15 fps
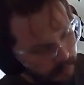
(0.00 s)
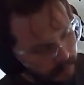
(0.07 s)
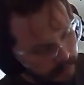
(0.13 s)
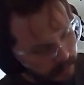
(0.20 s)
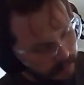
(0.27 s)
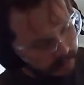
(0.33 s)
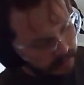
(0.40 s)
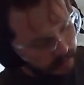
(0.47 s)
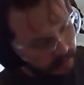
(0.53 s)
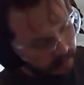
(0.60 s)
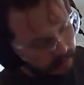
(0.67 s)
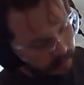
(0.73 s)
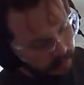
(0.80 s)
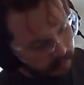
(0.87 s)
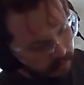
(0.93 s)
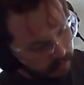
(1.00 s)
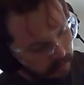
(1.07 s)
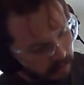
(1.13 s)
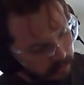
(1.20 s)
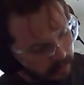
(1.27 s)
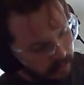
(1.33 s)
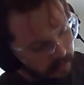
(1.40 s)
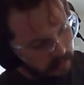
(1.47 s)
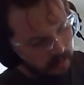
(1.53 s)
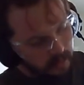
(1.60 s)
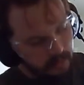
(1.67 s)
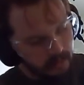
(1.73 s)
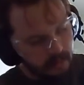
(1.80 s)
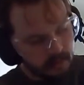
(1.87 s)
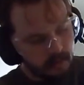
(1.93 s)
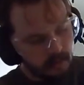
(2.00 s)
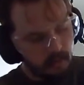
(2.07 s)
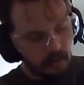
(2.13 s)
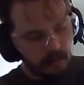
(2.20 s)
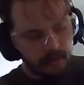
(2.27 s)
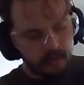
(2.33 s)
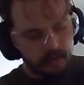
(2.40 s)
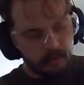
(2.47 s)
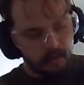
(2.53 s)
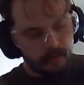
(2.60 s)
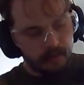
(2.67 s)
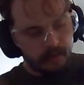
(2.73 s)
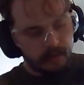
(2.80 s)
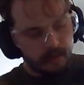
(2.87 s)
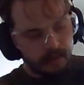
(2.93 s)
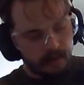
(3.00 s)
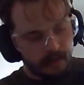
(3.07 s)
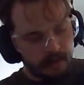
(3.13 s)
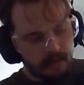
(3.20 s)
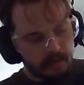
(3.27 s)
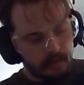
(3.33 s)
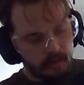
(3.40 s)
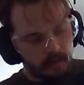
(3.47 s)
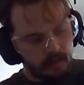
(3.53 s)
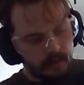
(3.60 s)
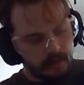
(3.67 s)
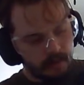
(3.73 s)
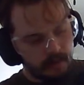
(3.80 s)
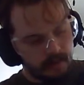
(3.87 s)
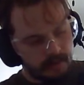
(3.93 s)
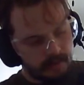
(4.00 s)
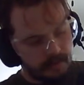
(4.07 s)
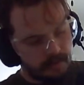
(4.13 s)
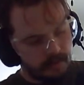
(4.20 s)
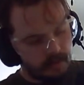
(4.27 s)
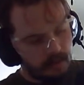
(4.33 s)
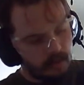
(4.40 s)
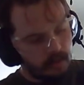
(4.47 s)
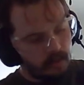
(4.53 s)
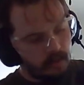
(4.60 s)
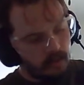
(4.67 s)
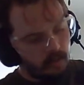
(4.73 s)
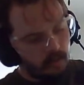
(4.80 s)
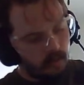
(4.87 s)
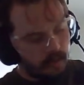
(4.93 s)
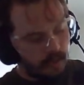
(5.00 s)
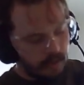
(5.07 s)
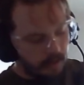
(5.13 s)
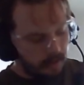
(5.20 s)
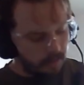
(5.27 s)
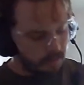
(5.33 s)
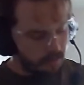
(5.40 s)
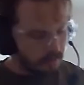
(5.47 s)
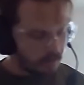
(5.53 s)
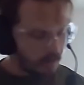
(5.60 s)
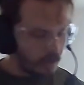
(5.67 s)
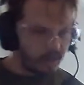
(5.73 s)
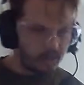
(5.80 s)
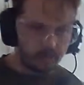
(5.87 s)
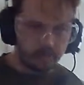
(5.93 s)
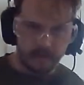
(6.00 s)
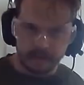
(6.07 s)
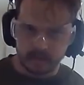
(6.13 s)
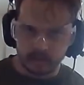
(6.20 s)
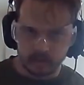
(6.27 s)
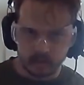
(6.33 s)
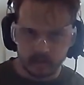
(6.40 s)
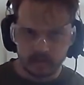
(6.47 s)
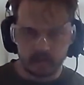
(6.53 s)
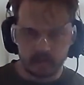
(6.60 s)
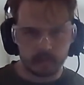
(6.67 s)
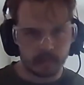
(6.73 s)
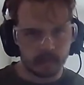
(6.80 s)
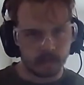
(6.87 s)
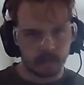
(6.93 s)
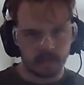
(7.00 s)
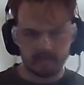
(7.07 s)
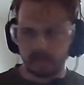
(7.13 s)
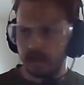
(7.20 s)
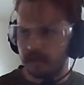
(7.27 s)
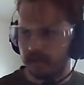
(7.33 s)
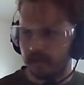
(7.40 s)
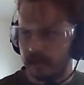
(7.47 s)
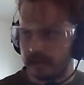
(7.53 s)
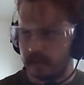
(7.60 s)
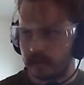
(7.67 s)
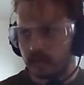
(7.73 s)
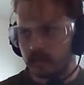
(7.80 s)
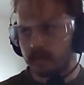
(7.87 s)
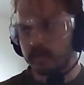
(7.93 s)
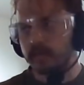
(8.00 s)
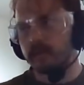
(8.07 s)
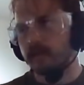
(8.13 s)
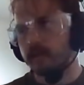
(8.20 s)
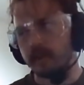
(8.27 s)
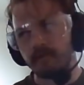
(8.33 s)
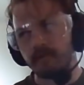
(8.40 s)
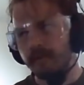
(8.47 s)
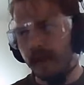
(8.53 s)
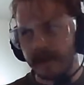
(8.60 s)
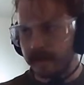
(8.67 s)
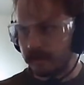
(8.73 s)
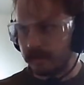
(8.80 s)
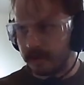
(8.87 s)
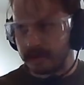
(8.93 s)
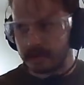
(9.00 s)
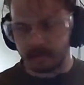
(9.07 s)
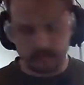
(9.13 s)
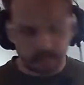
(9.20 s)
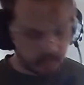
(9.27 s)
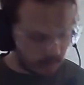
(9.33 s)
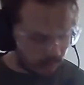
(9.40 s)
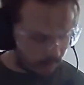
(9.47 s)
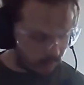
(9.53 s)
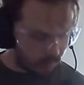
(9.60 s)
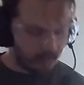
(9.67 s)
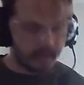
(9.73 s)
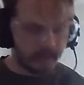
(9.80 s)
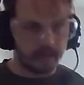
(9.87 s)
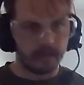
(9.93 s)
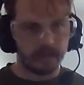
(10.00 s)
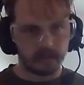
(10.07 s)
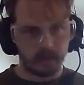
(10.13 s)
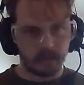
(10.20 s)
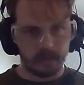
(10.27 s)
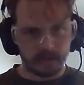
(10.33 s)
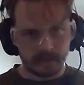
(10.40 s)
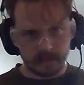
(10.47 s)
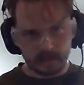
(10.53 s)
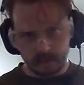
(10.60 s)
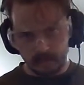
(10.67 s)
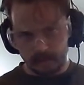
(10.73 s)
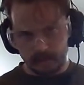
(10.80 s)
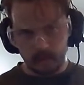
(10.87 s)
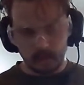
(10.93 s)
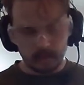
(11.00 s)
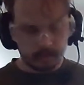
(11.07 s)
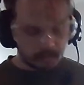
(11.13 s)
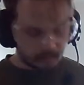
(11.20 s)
in this area, it's going to be surrounding this whole area. If we went around like in a circle like this, we're going to have other vessels, such as blood vessels, lymphatic vessels, kind of run in, as well as this ureter,